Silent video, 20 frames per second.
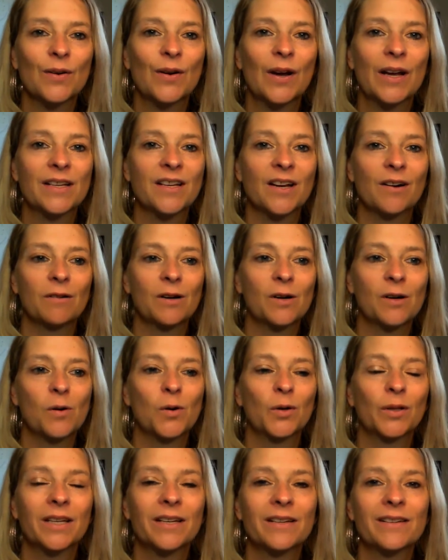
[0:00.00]
So as I
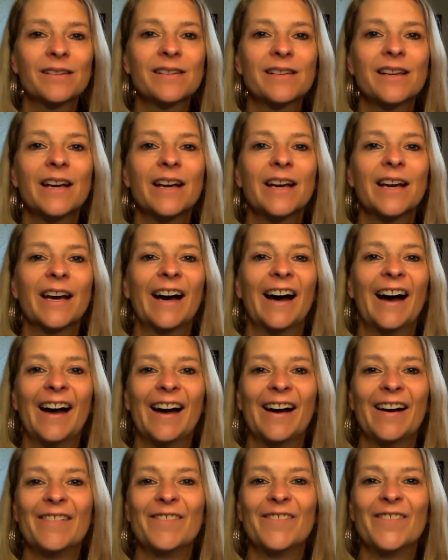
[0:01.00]
record this,
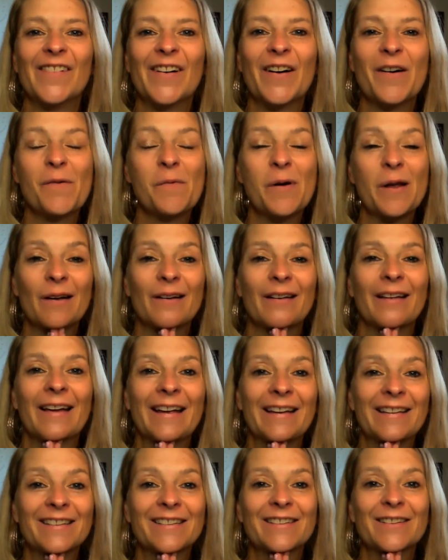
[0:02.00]

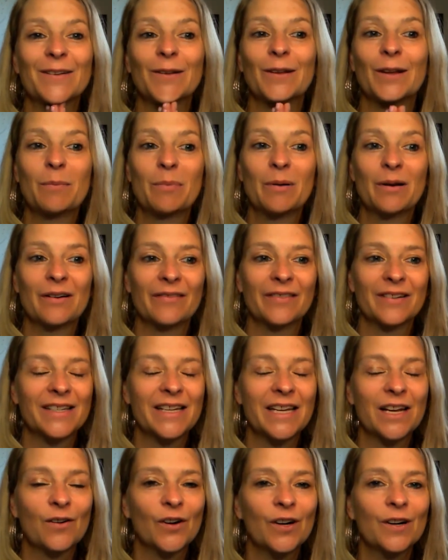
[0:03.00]
it's still a bit of a
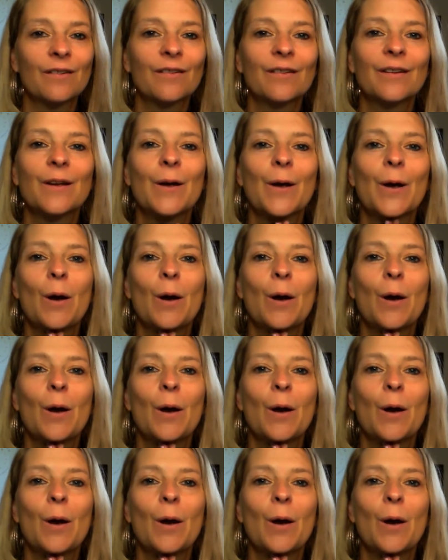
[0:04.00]
secret.